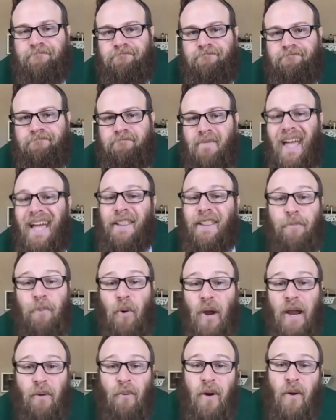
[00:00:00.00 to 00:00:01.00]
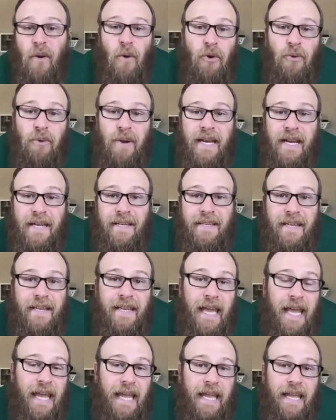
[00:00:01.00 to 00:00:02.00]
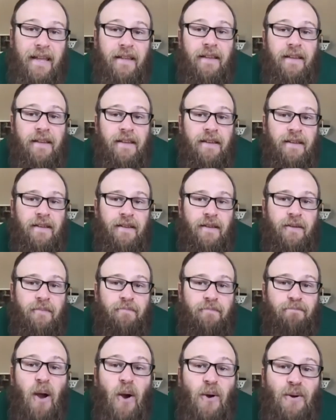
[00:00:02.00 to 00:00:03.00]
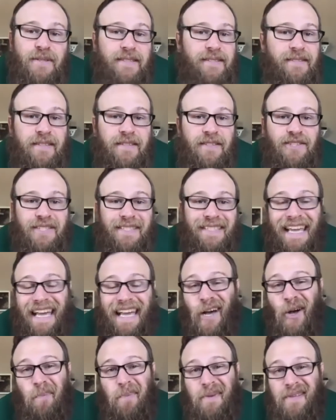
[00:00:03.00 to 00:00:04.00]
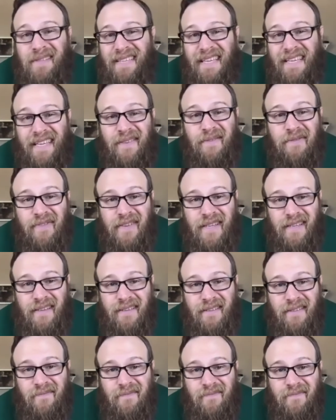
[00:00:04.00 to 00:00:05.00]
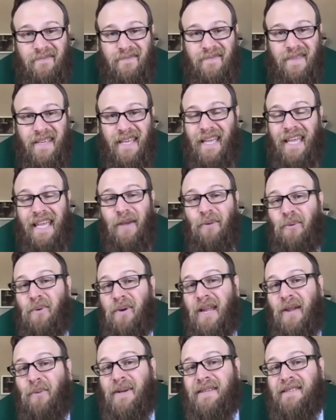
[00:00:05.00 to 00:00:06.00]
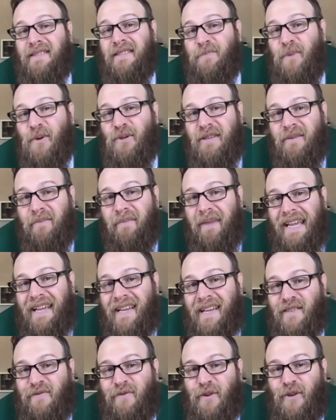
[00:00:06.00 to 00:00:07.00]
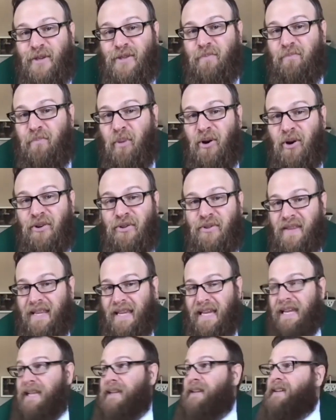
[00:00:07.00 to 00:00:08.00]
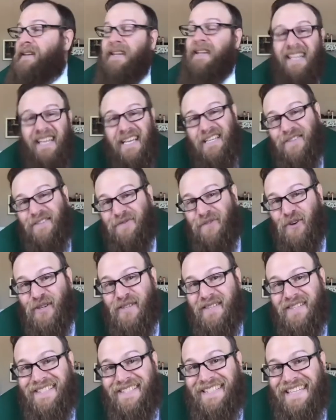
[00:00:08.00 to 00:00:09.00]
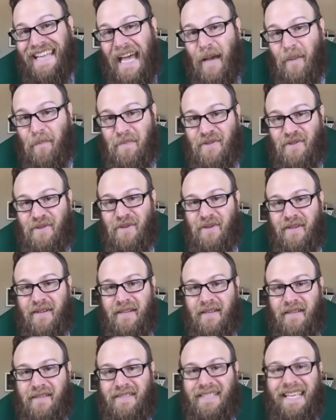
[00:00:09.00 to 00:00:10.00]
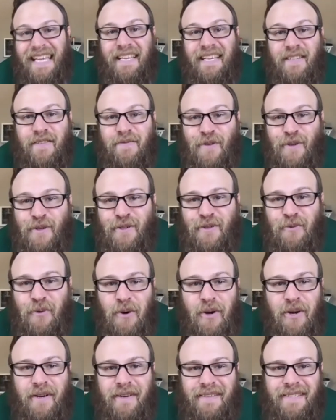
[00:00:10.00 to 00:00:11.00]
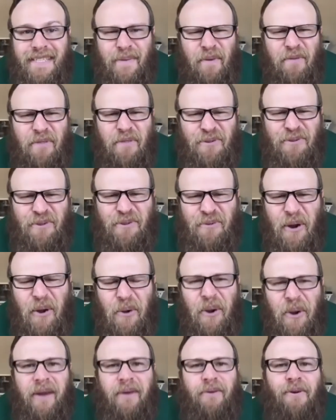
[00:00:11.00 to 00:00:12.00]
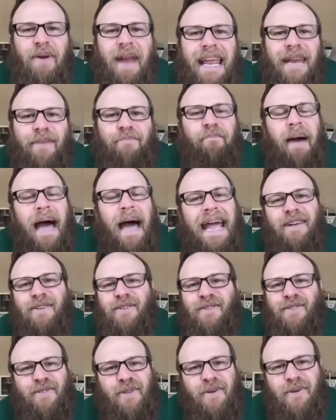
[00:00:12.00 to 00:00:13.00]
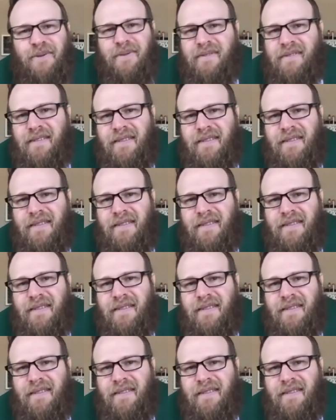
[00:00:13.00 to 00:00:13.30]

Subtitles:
At the point where we're reading today, Moses is just a helpless infant. He wasn't supposed to make his first birthday, his first steps, or say his first words, some of those great milestones